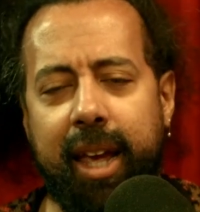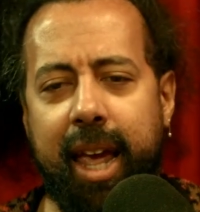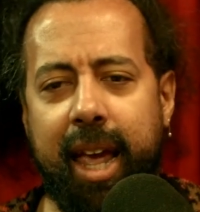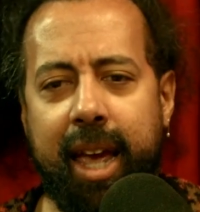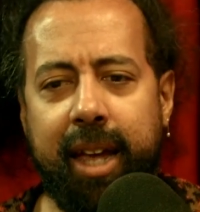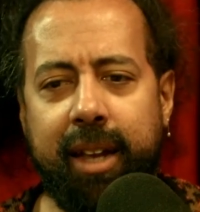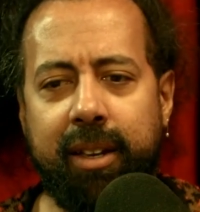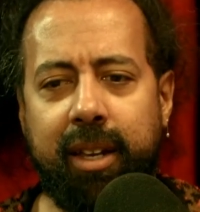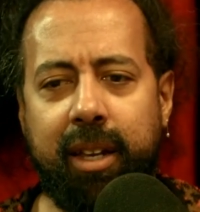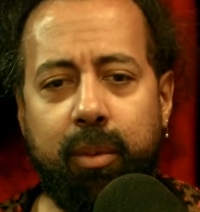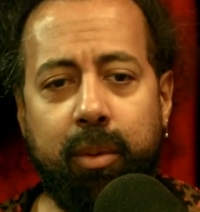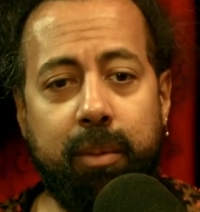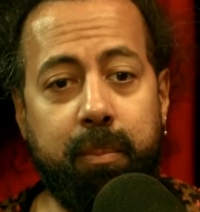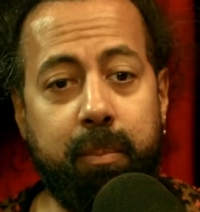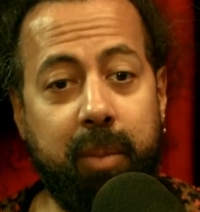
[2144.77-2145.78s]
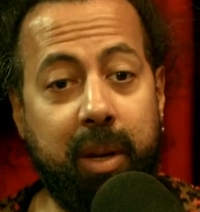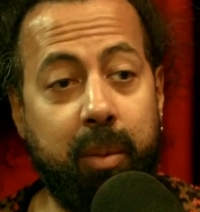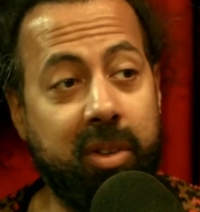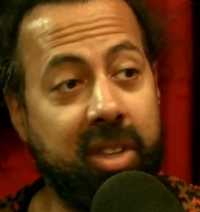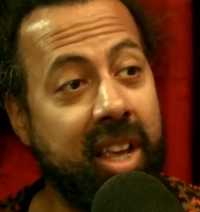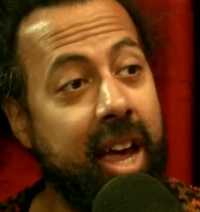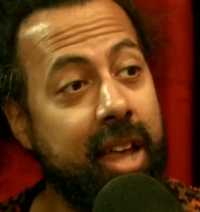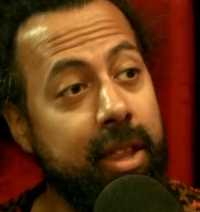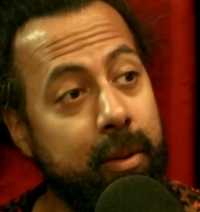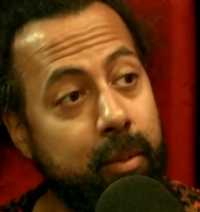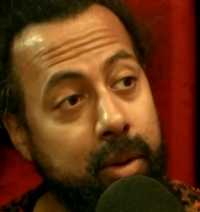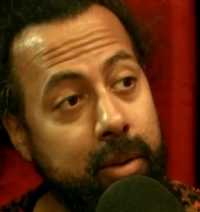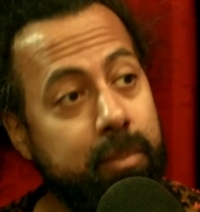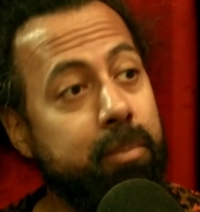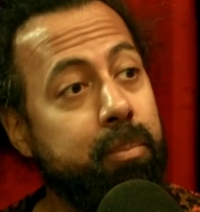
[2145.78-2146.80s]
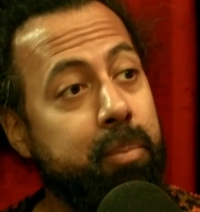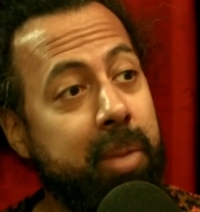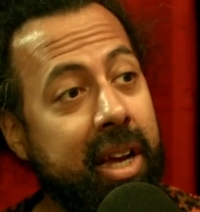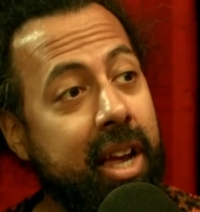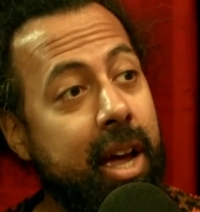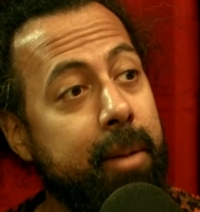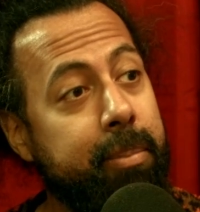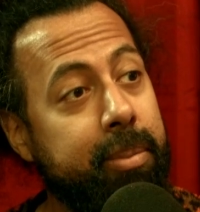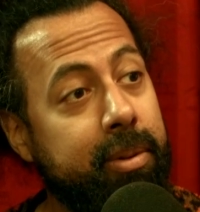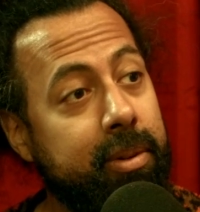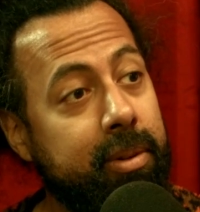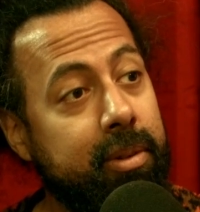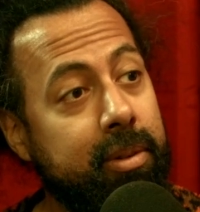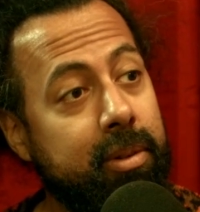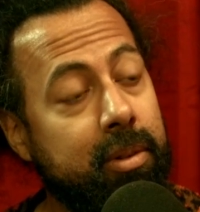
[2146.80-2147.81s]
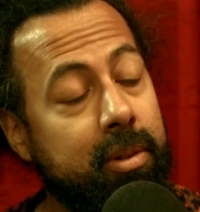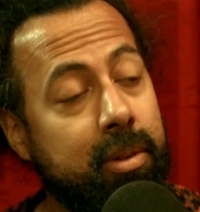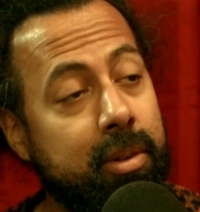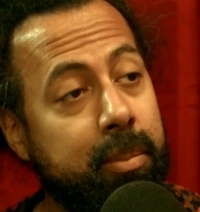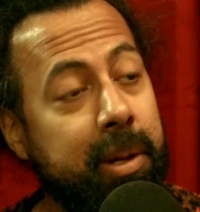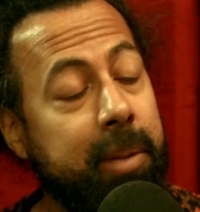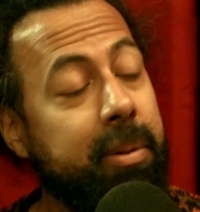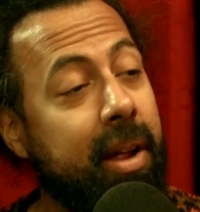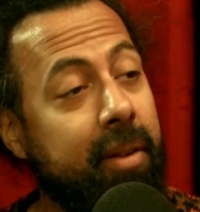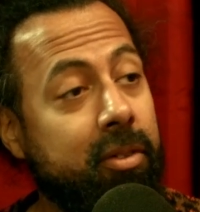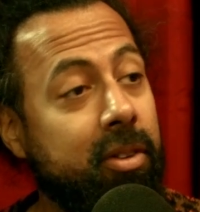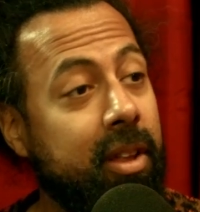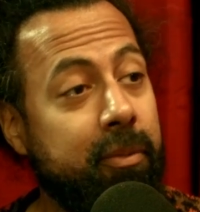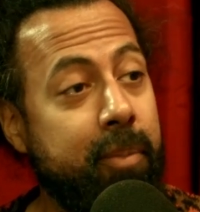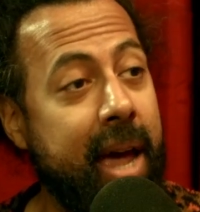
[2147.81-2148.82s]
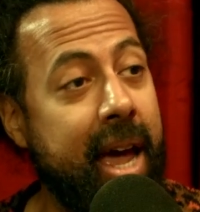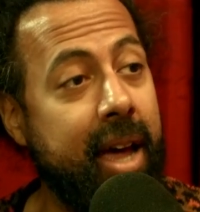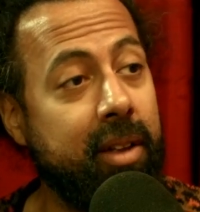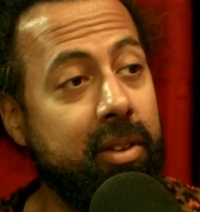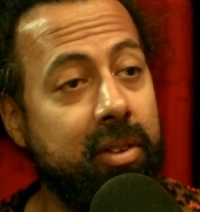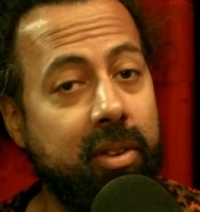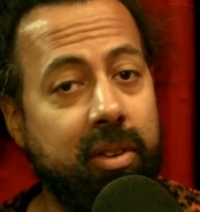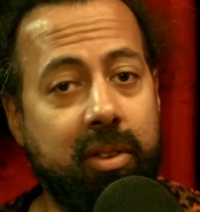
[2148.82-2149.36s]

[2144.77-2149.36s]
And he was the guy that would pick up the people after they've passed.